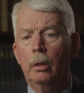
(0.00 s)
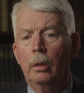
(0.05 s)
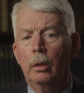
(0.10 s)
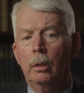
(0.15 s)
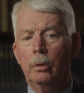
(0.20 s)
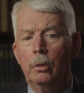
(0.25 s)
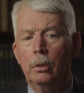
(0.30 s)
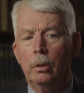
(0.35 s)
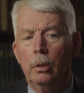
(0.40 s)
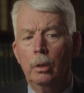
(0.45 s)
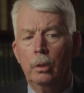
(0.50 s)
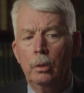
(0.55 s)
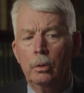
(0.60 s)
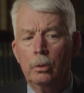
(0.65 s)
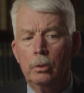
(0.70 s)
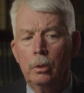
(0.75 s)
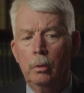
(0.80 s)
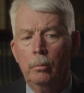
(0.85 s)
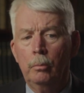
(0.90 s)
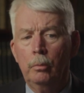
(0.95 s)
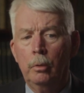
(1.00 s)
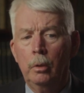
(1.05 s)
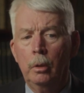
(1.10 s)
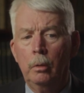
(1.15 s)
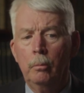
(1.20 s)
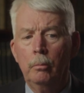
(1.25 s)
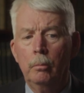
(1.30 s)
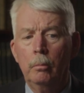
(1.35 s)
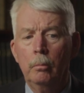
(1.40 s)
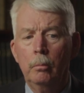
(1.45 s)
it is
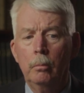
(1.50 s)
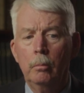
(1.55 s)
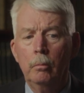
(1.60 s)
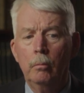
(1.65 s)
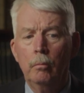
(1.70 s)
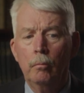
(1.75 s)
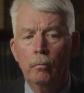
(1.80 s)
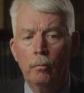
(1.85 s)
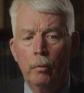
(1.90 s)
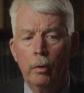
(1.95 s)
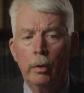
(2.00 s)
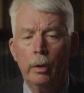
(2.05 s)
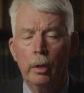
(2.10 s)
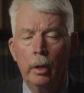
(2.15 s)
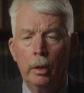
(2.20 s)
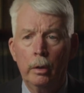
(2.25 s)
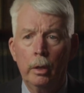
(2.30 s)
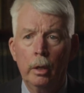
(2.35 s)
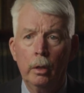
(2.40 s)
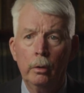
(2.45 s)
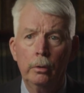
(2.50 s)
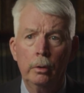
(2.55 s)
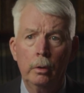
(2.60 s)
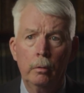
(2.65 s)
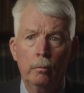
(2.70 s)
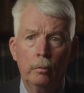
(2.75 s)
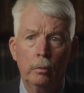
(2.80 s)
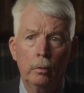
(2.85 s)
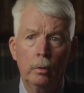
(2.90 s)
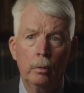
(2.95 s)
simply very
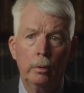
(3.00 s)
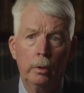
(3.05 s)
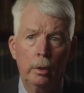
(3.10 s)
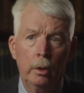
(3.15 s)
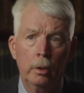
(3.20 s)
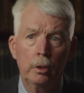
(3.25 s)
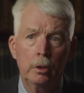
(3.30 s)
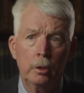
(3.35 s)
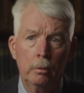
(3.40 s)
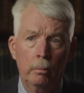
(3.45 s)
unhealthy for little kids